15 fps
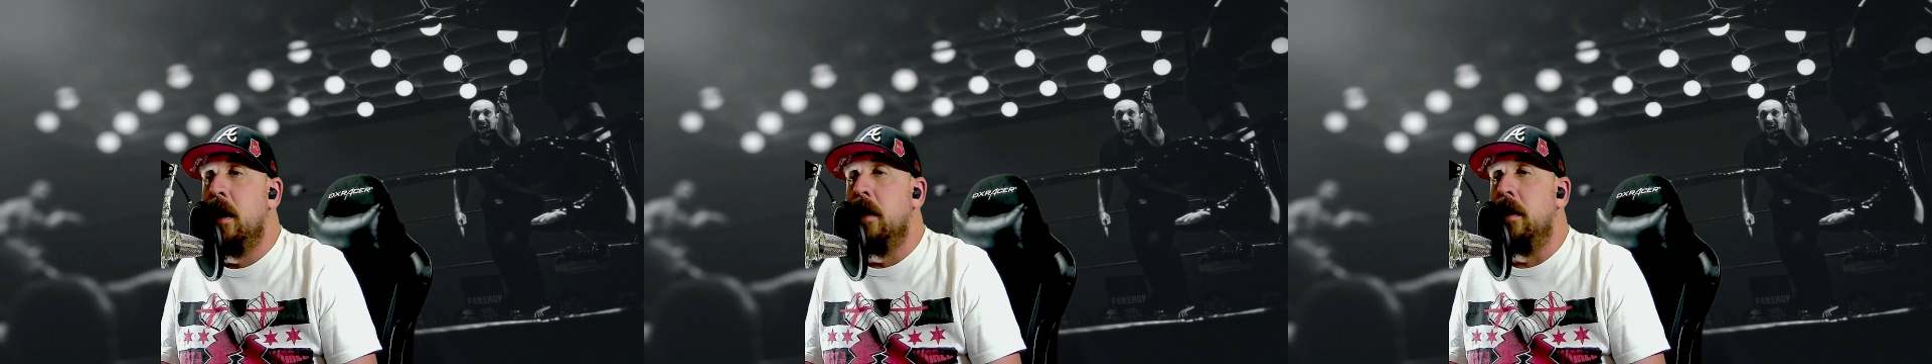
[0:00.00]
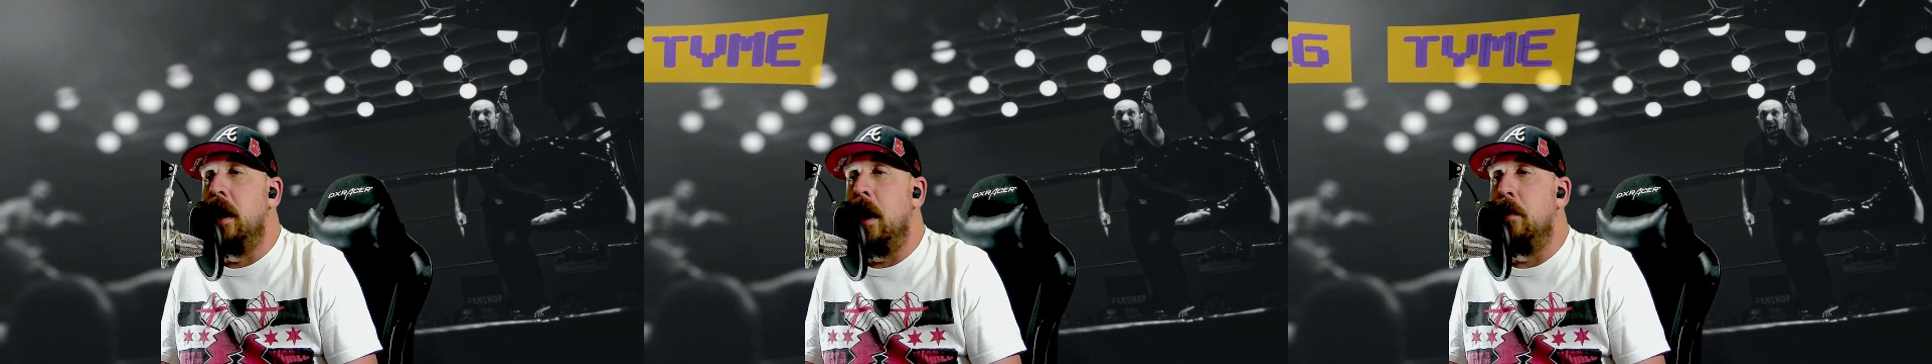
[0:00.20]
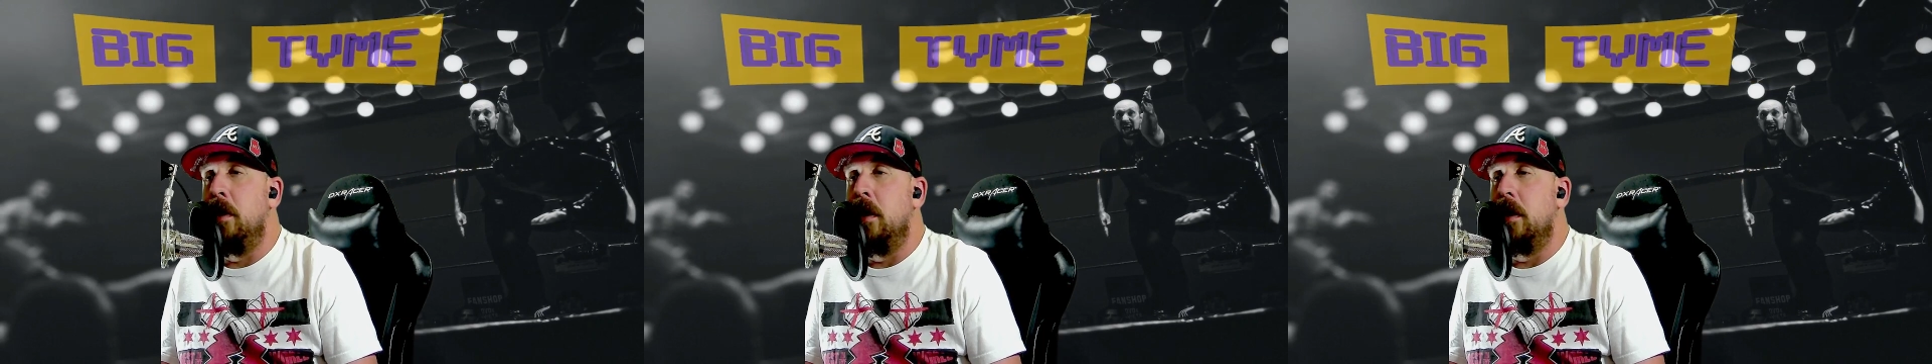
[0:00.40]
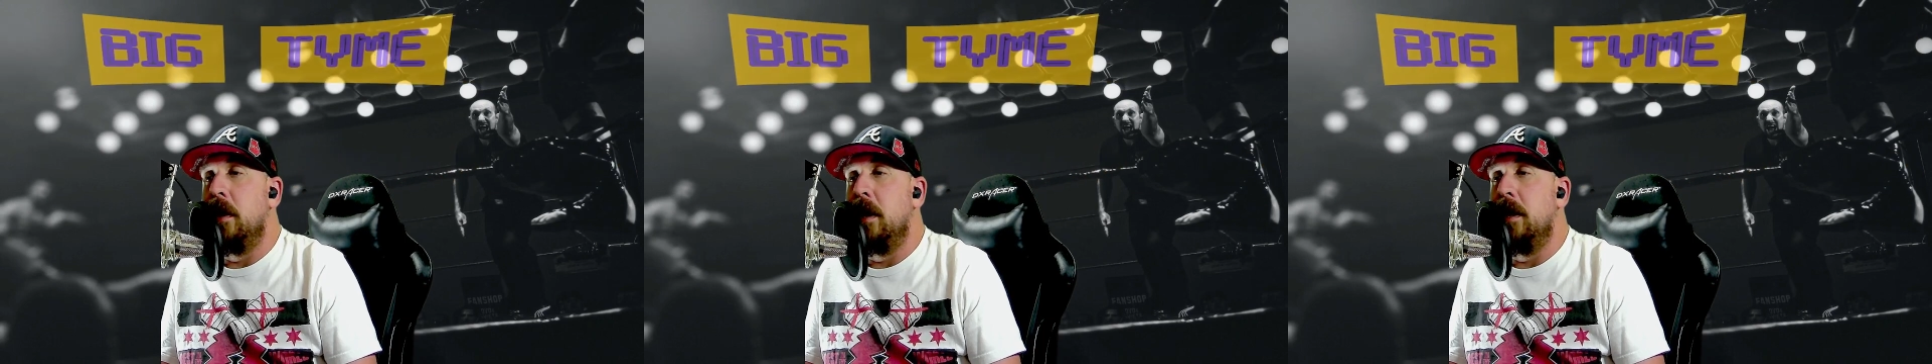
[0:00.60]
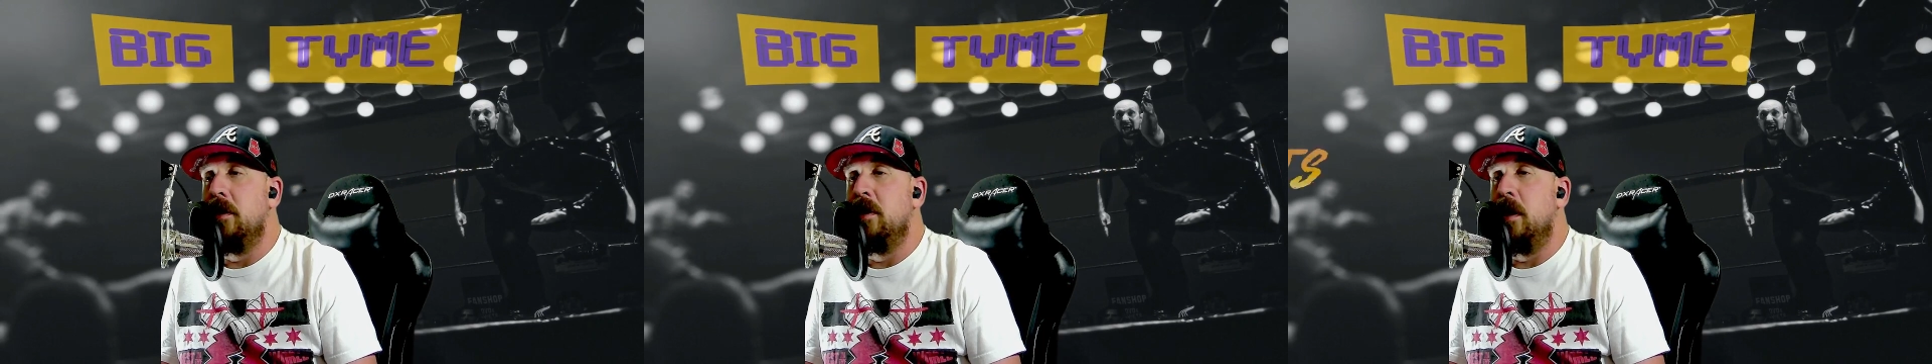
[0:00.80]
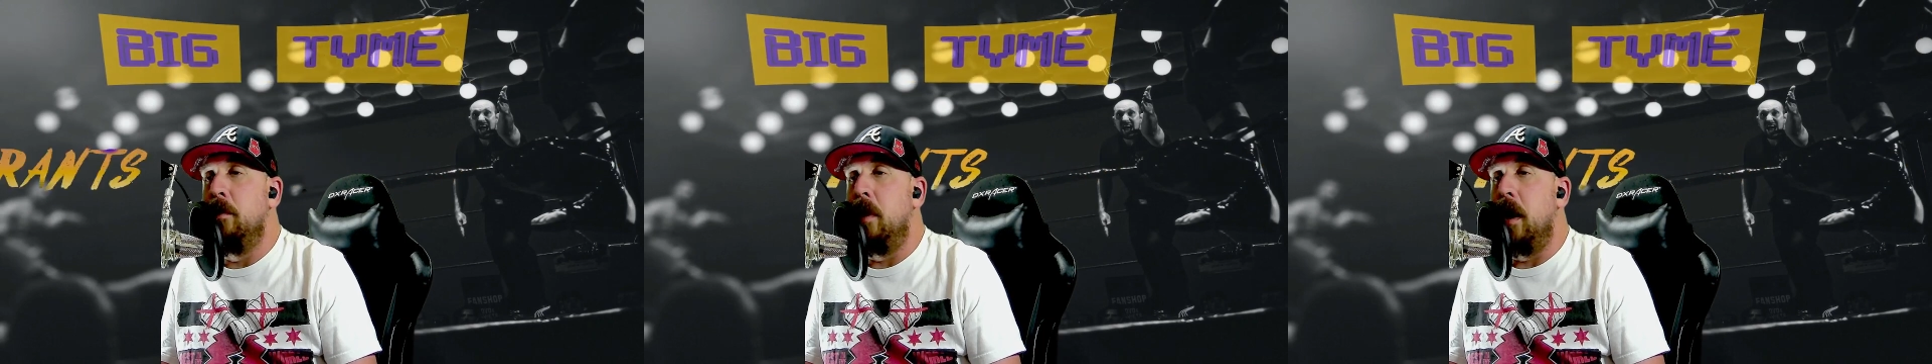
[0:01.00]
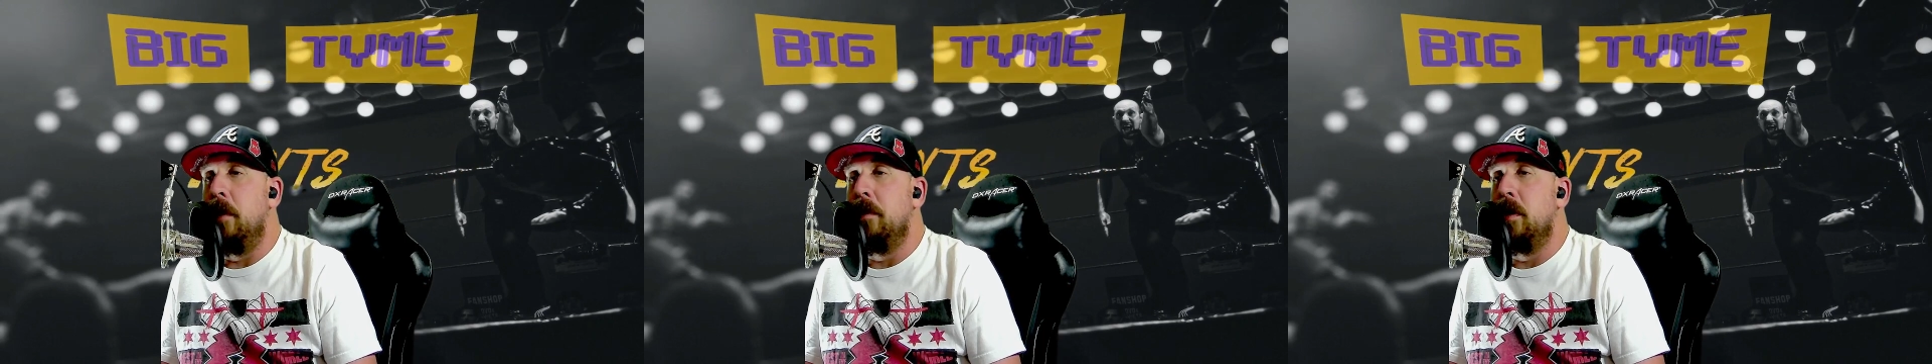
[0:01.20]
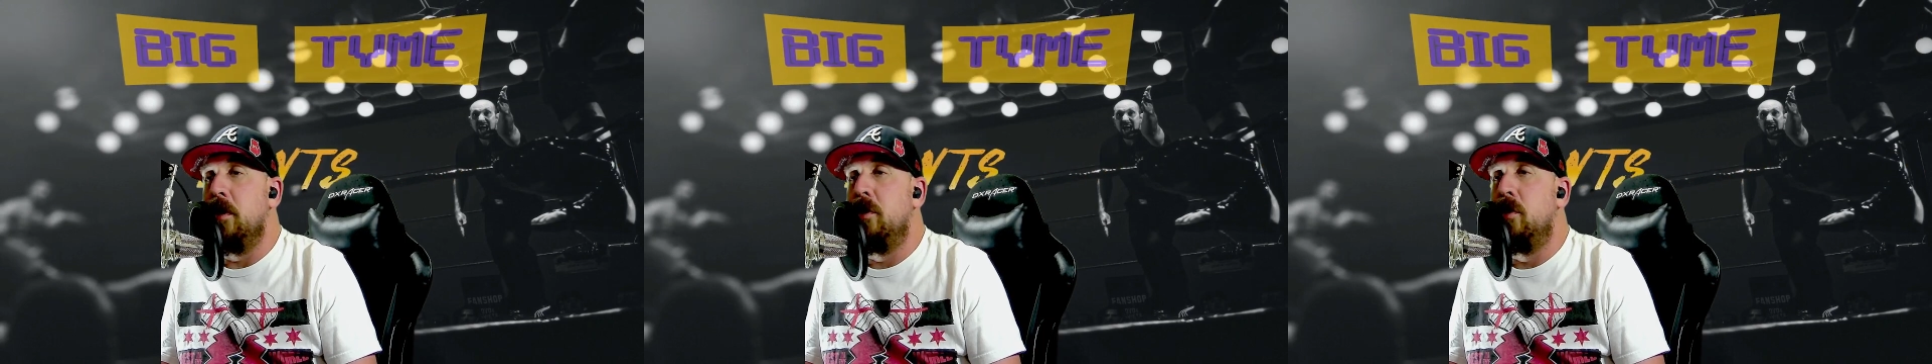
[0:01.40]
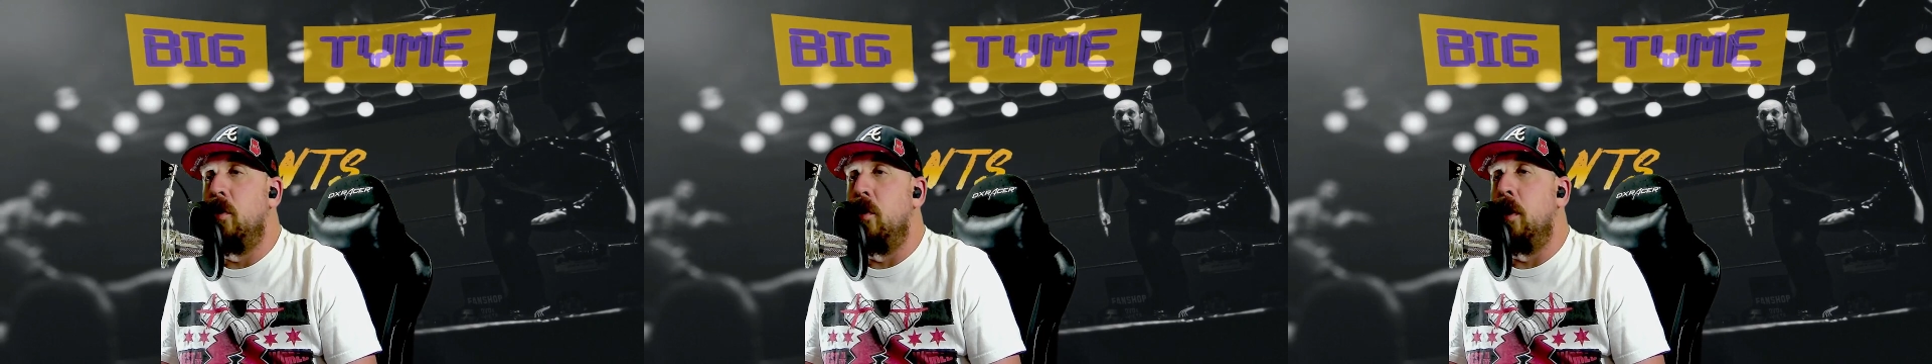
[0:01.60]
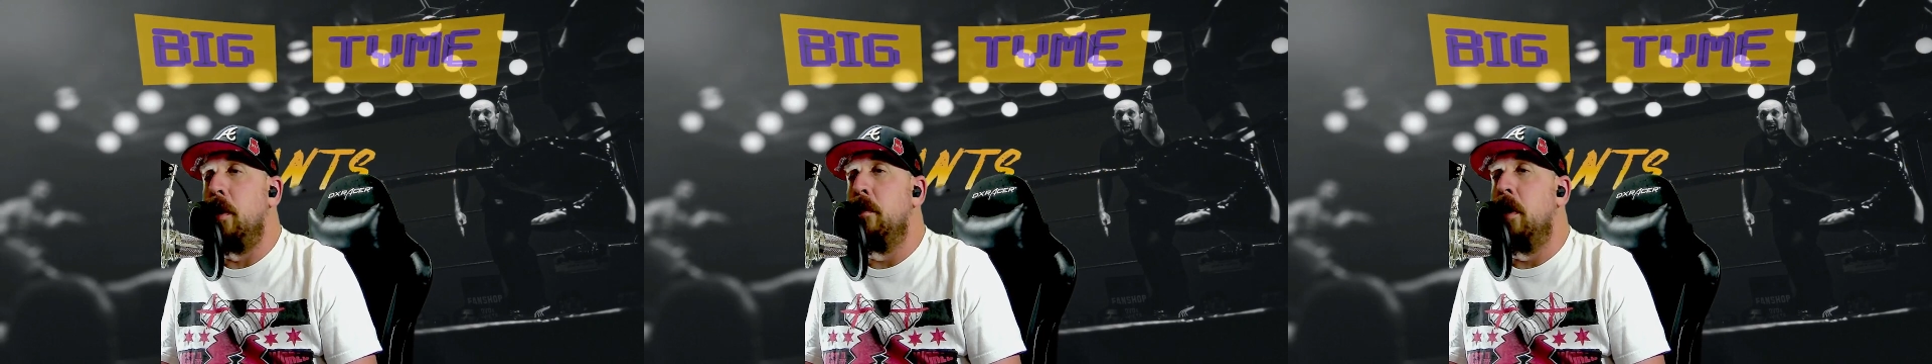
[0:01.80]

Now we are getting to the bottom of the story.